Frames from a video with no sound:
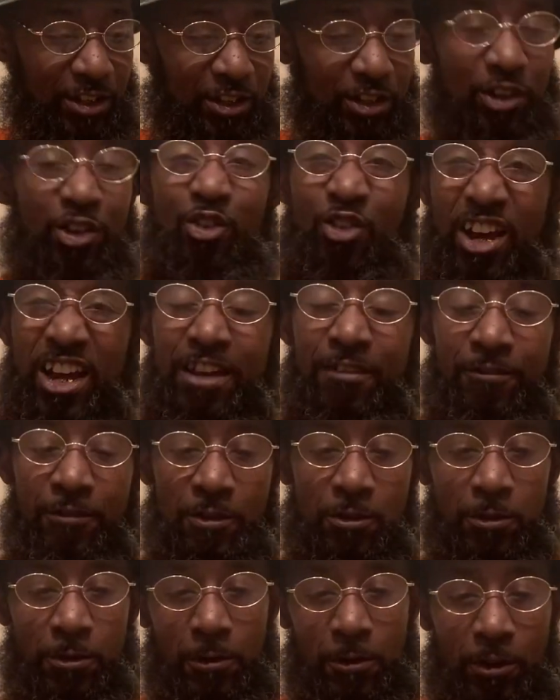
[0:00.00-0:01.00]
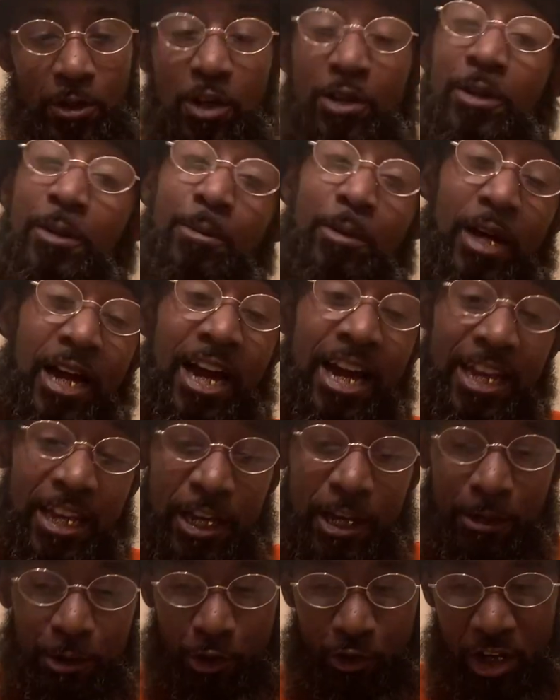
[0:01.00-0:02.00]
grateful, because I
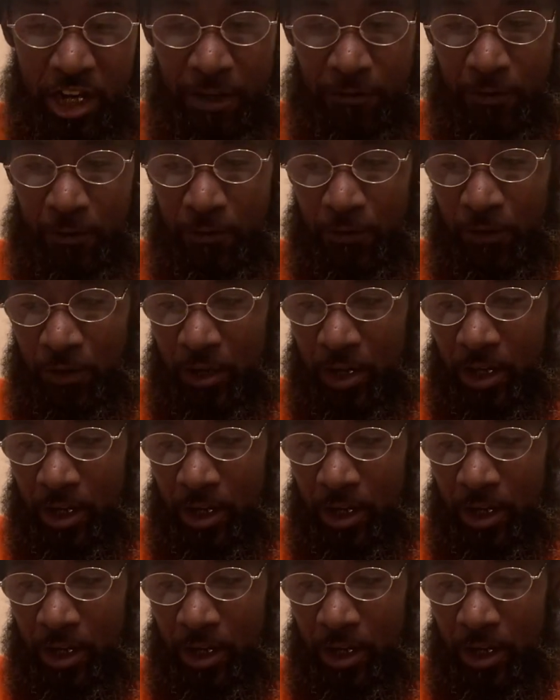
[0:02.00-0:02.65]
am grateful for it